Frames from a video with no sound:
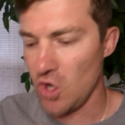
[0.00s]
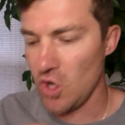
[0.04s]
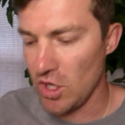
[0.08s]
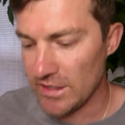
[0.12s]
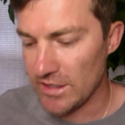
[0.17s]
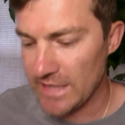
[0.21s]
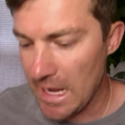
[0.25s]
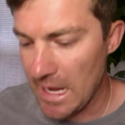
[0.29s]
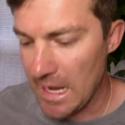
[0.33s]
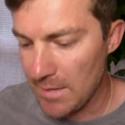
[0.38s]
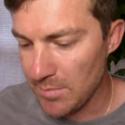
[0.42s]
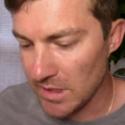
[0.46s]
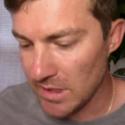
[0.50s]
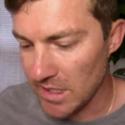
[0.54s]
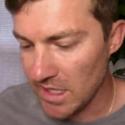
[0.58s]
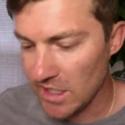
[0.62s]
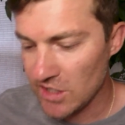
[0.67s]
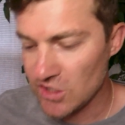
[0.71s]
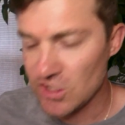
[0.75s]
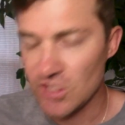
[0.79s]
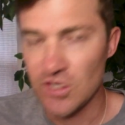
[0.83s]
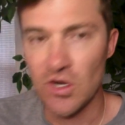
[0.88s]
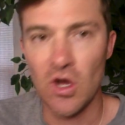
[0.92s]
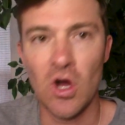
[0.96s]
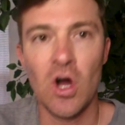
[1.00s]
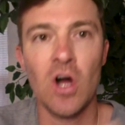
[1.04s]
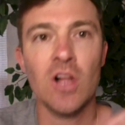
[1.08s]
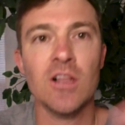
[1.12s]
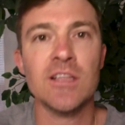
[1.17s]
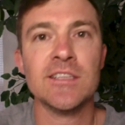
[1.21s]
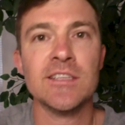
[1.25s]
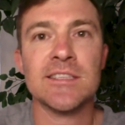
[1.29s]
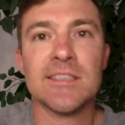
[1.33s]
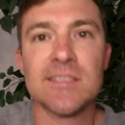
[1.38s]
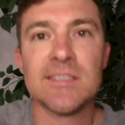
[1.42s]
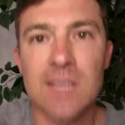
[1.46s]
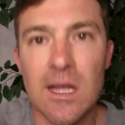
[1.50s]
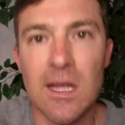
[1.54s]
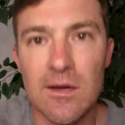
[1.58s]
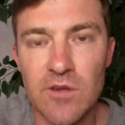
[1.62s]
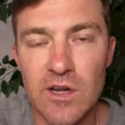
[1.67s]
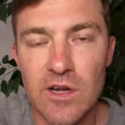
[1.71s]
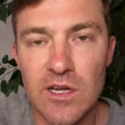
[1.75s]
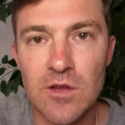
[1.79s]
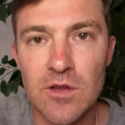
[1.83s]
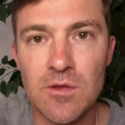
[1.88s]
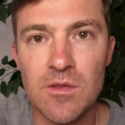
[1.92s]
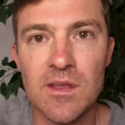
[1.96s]
all in application, all in
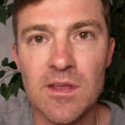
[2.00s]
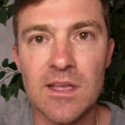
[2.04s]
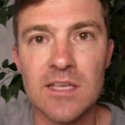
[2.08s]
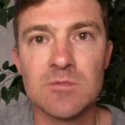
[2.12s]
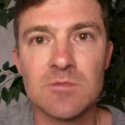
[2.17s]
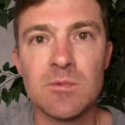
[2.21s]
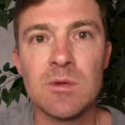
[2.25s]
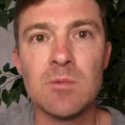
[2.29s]
discovering new things.